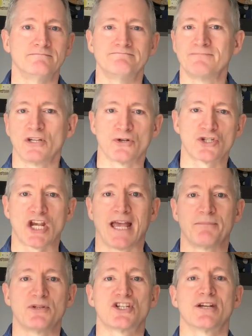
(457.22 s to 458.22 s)
you know,
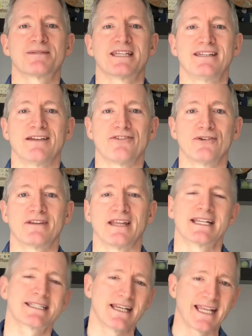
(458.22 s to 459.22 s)
championships at different
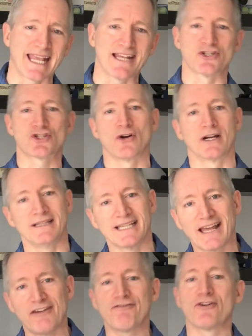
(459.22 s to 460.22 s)
things, and again, struggling
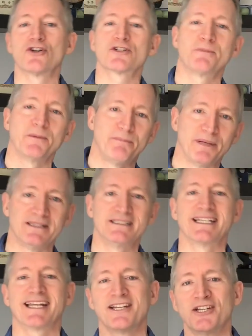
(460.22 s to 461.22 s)
at first, but
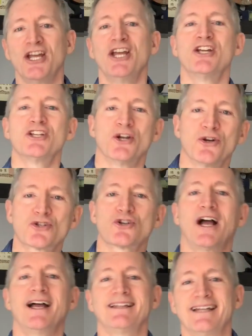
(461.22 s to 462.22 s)
building and, you know,
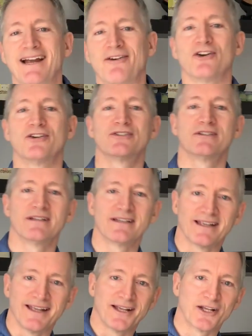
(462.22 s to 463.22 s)
trial and error,
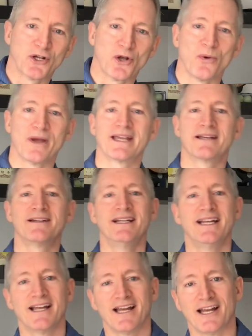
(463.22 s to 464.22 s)
going,
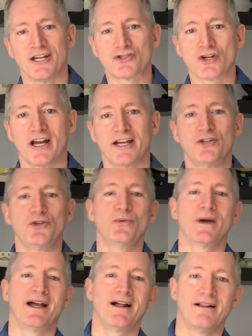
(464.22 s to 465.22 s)
trying to do
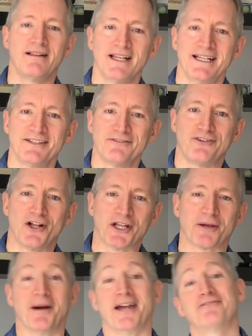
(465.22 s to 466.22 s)
well, falling
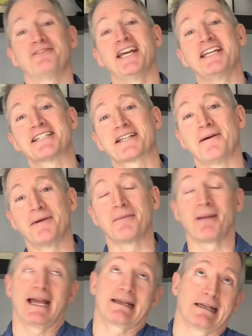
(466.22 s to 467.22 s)
on my face, coming
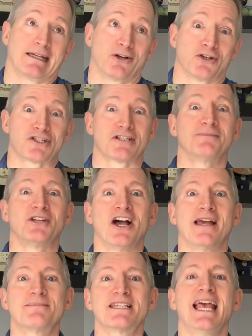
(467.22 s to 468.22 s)
back, getting hurt
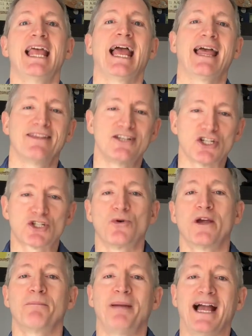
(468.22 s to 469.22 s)
sometimes, and then just
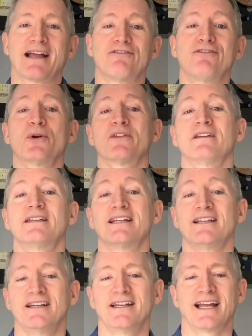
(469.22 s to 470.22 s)
going back and forth
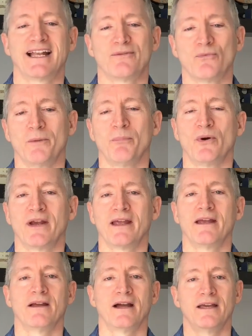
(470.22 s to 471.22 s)
until at one point
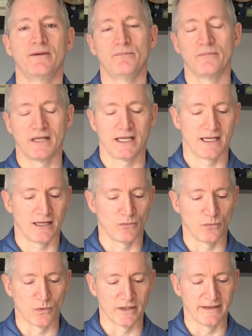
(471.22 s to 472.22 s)
I
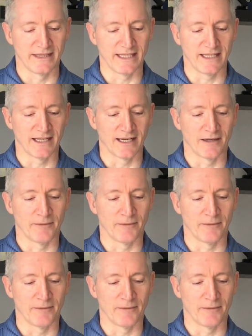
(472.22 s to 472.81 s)
won the